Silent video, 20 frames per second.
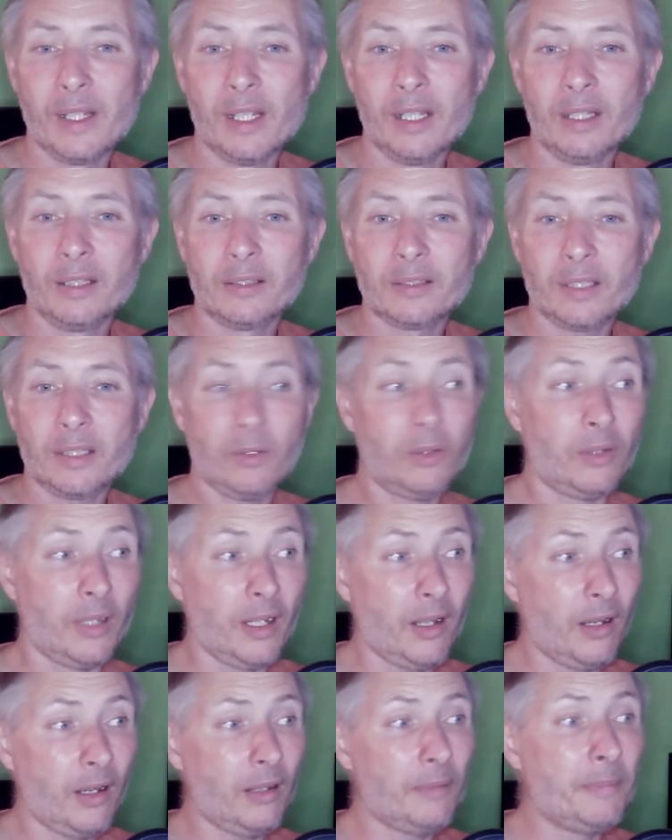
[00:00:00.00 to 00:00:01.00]
so all right
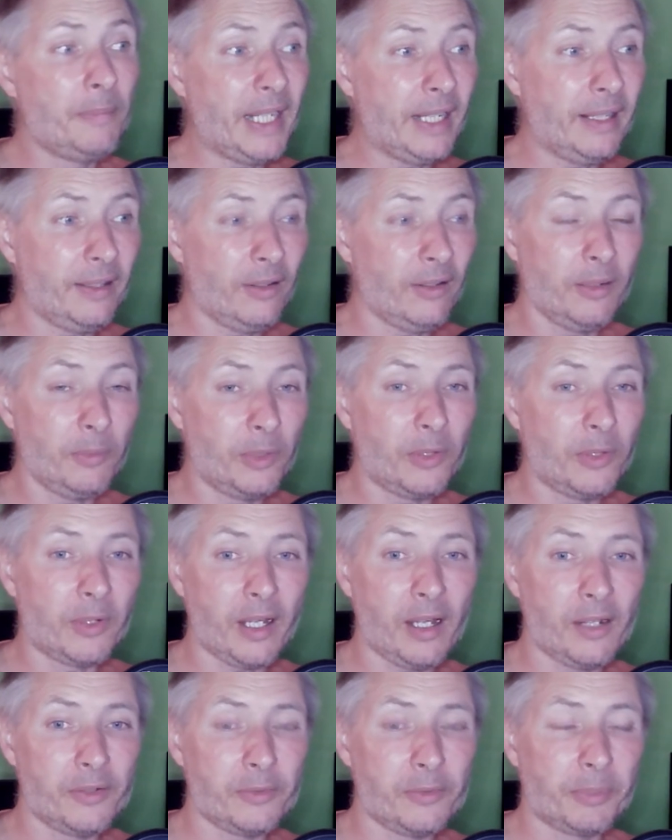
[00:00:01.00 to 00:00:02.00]
admittedly i will get
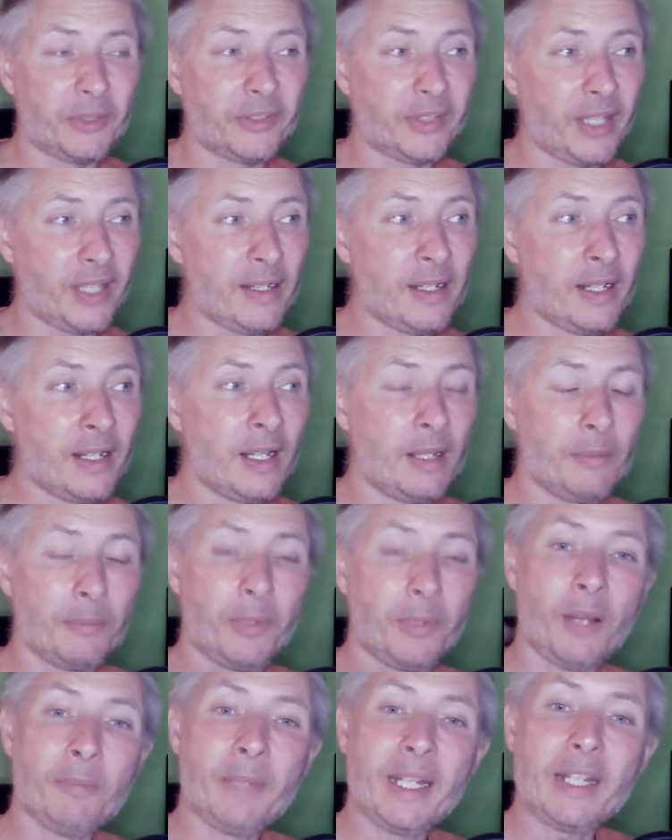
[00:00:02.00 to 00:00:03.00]
100% by
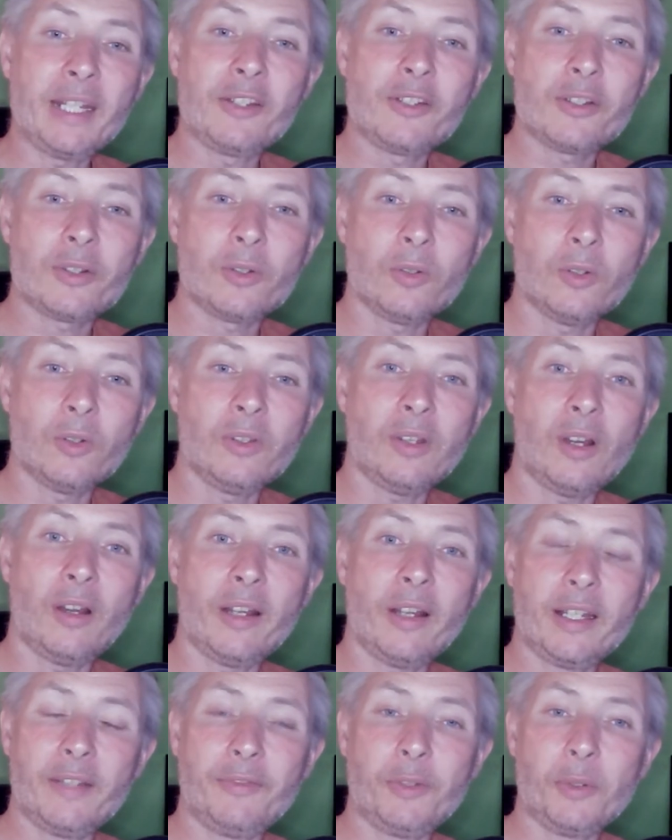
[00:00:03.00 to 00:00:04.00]
making sure that i
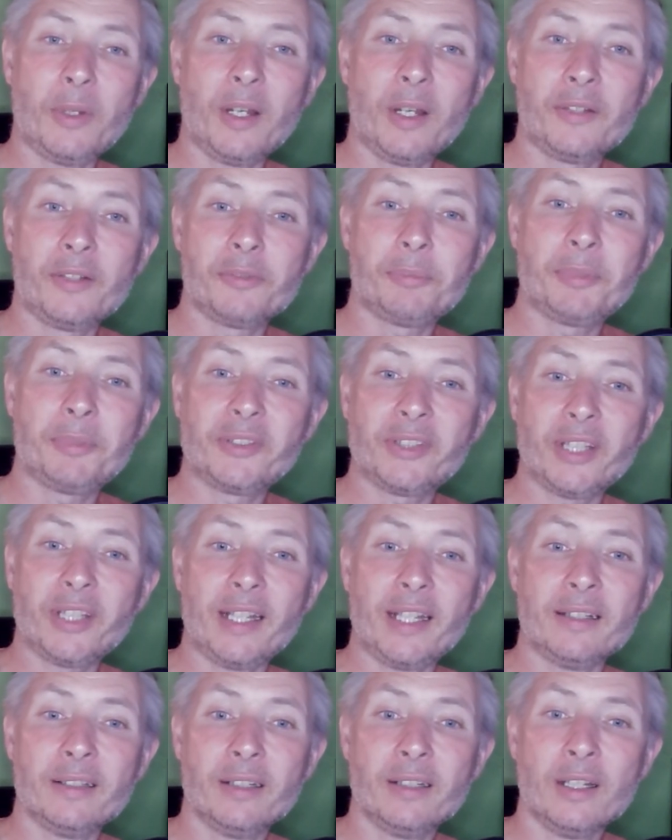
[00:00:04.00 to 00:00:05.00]
give you 100%
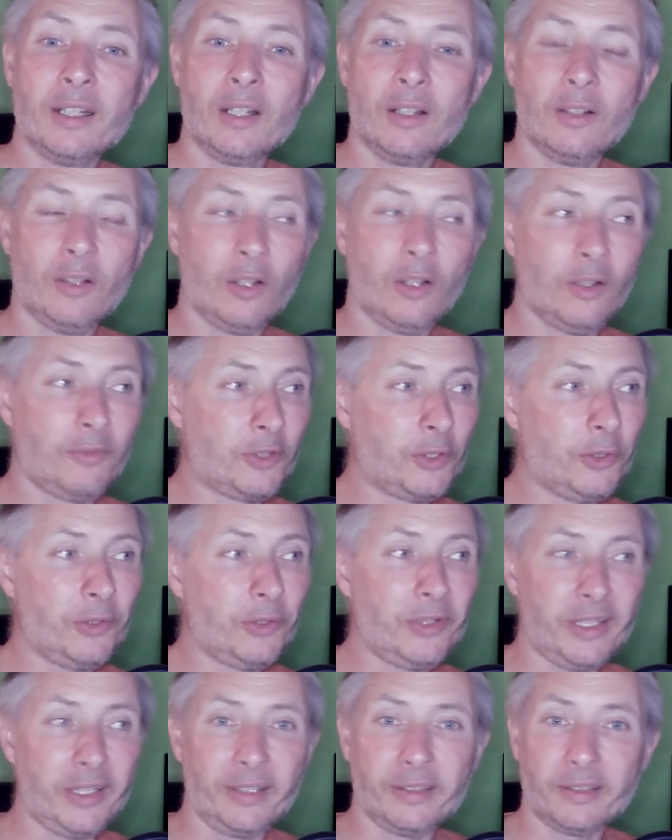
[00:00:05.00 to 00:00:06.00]
of
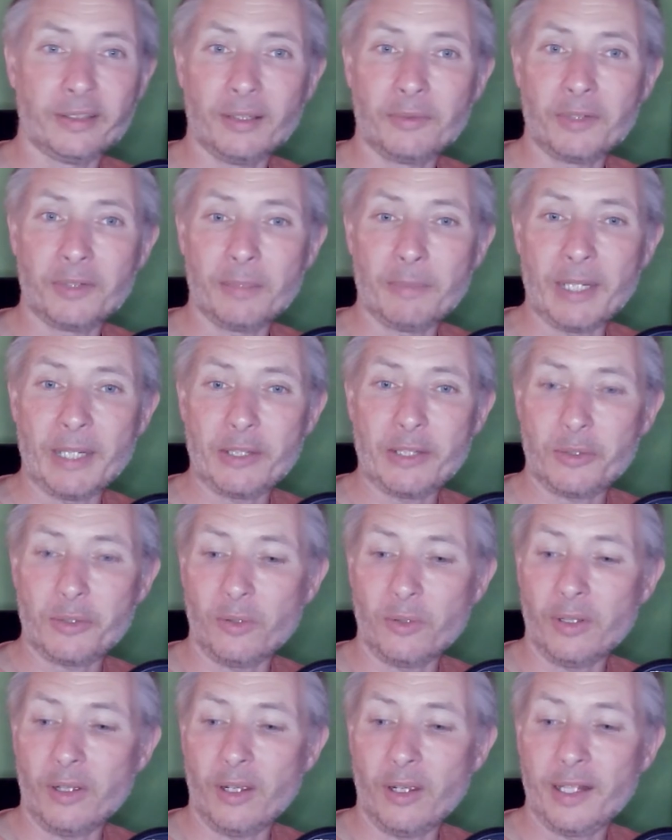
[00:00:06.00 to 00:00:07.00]
goodies i'm going to make sure that
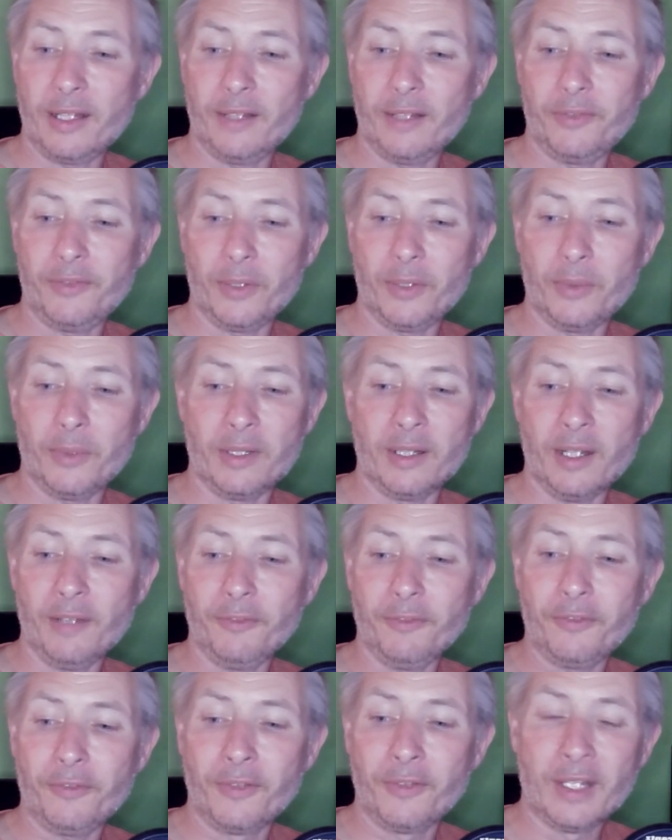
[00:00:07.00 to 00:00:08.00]
i give you
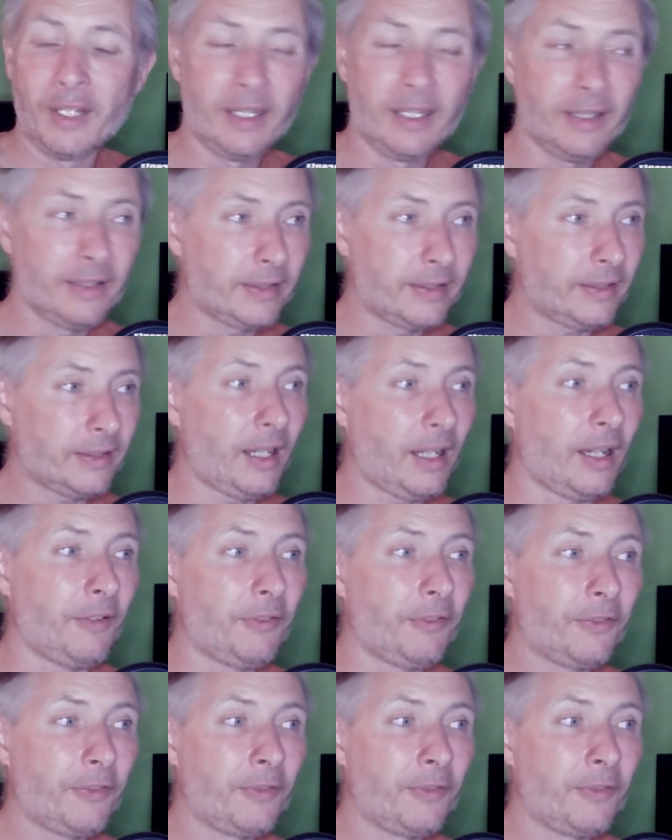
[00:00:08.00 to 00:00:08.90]
enough stuff